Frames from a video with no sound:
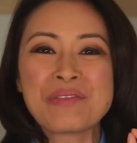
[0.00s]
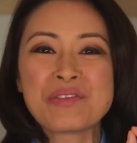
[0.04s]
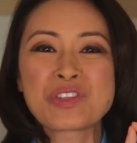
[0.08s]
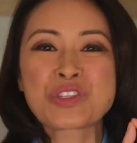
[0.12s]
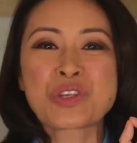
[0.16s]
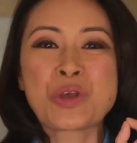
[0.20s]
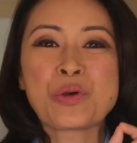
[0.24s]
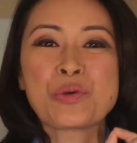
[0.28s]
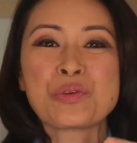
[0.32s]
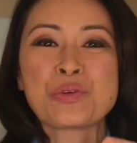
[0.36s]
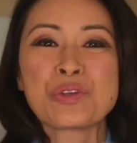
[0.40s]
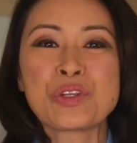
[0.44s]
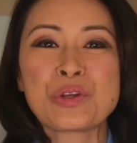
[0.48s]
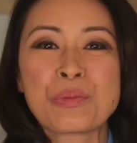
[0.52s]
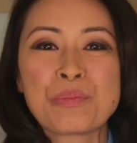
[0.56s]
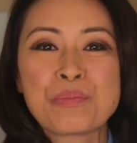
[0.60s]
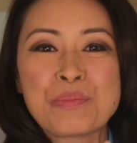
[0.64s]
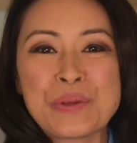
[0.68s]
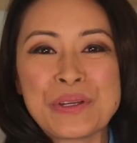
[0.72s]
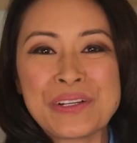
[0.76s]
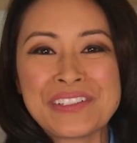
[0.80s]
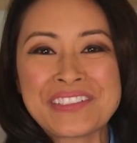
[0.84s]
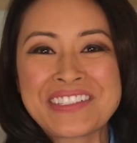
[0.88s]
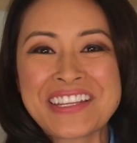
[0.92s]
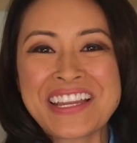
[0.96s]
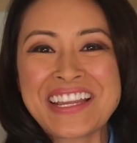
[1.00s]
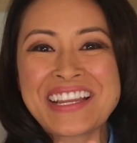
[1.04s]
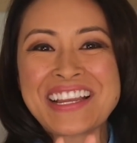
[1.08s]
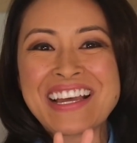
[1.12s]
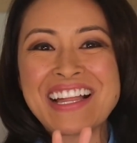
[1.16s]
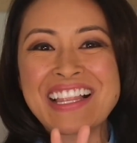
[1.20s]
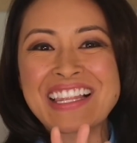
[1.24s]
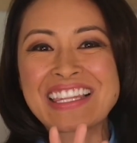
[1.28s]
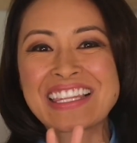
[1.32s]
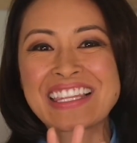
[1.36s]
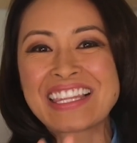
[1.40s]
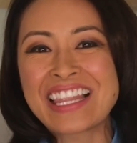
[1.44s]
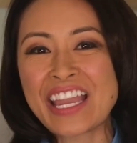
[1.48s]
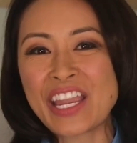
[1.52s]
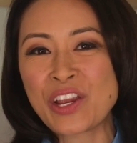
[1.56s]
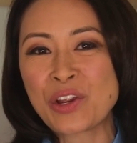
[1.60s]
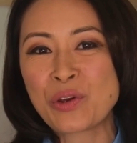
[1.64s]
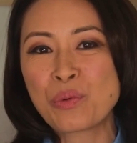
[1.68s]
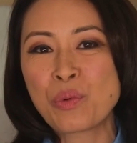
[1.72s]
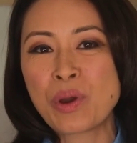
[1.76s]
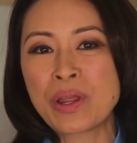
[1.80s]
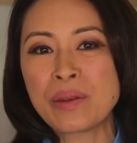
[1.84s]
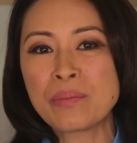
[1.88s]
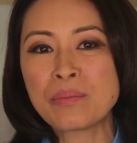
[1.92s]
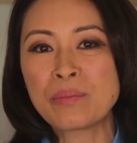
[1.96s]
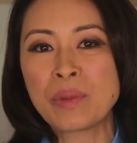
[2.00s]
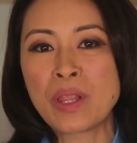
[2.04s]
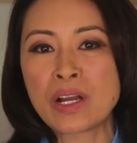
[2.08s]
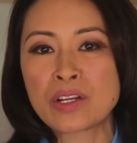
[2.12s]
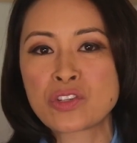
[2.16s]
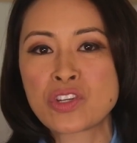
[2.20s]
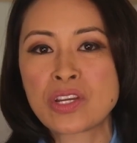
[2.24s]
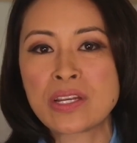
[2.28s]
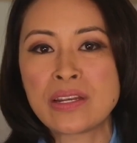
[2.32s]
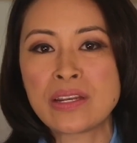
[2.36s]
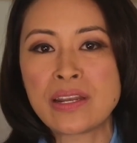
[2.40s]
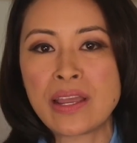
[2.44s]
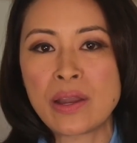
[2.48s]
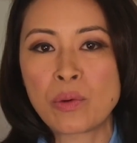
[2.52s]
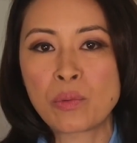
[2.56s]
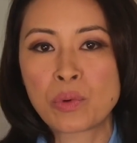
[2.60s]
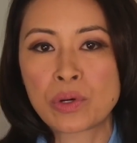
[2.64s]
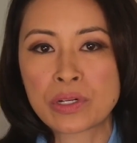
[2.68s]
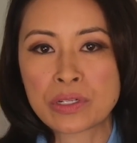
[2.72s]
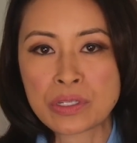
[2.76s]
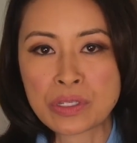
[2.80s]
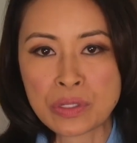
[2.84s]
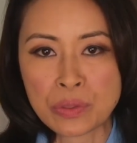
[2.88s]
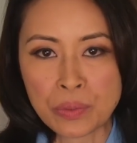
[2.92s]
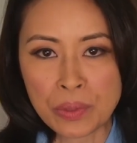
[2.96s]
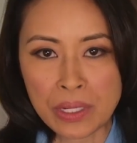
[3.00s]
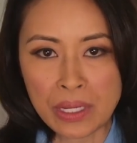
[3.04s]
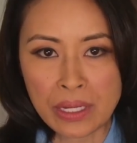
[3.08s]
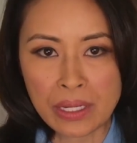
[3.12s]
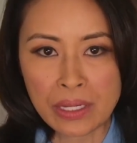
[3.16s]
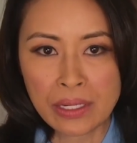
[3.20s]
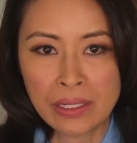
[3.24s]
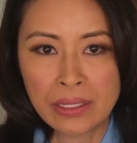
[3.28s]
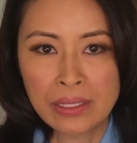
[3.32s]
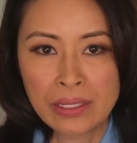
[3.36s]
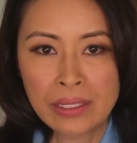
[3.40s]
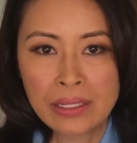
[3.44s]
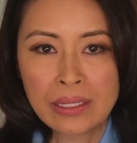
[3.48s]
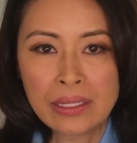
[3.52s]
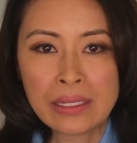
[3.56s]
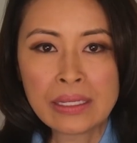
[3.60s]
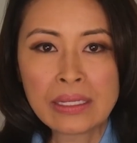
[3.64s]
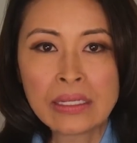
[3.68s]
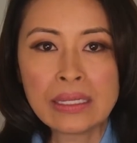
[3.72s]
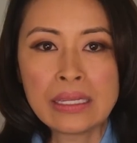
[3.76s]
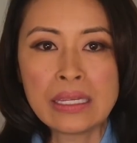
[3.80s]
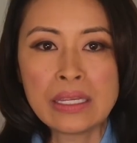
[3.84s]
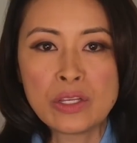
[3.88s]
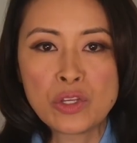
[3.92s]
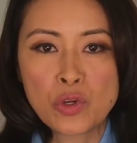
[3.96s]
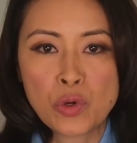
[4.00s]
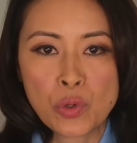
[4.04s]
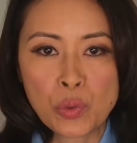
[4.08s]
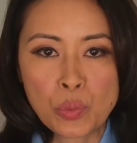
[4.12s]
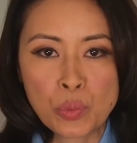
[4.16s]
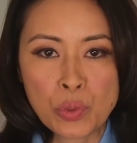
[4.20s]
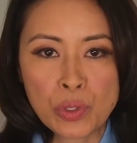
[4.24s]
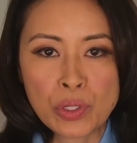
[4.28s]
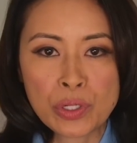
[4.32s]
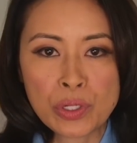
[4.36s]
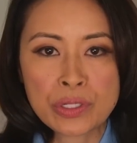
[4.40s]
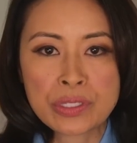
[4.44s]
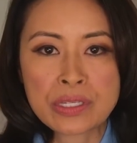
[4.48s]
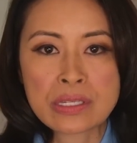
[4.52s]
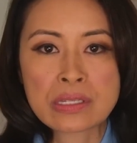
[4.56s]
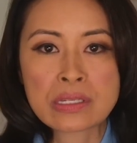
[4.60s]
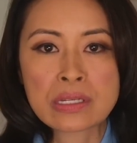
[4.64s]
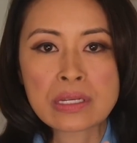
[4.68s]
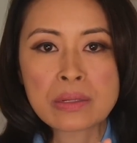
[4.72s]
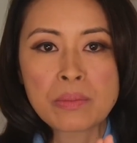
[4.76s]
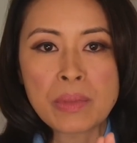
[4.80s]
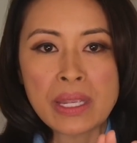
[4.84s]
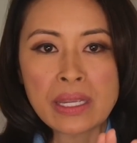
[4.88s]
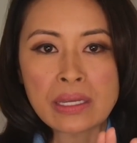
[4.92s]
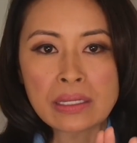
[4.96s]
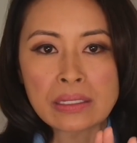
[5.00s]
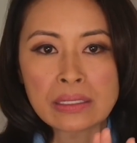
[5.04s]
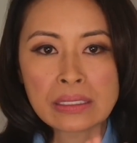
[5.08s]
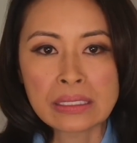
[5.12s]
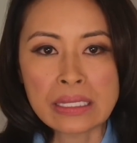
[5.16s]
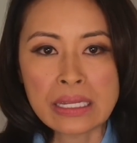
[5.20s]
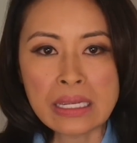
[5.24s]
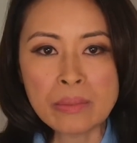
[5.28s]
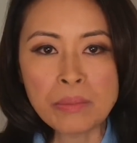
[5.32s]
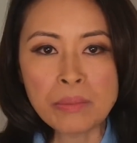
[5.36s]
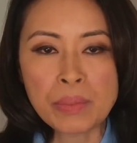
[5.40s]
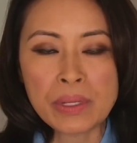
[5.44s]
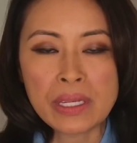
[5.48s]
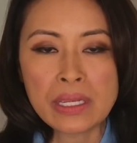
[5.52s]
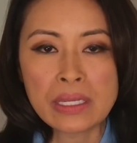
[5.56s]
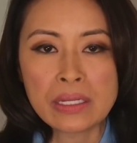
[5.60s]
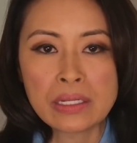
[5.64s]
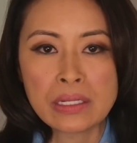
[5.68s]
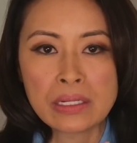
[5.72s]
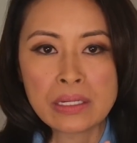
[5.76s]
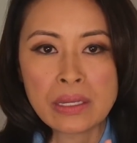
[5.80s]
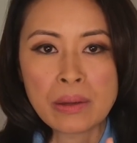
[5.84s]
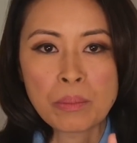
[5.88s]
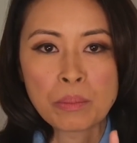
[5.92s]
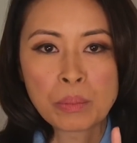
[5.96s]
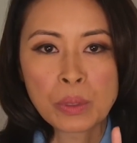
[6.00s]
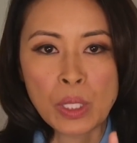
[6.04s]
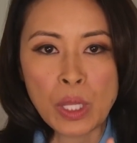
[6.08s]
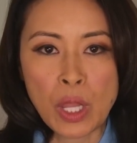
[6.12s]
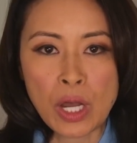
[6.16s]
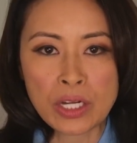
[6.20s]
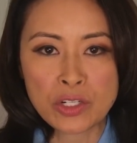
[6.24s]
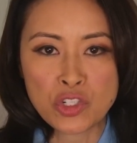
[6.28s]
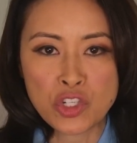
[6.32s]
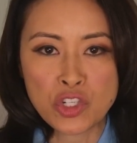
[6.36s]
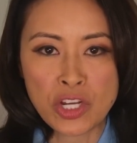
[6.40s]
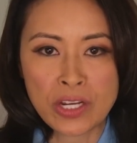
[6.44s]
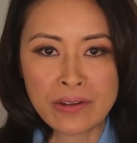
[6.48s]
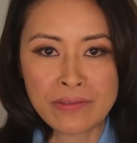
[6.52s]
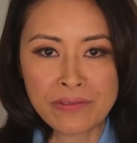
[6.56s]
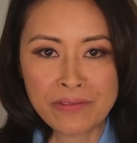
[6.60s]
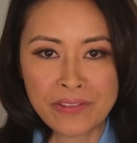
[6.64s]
So you're building layer 1 blockchain network SWI. In your words, it's going to make a leap in blockchain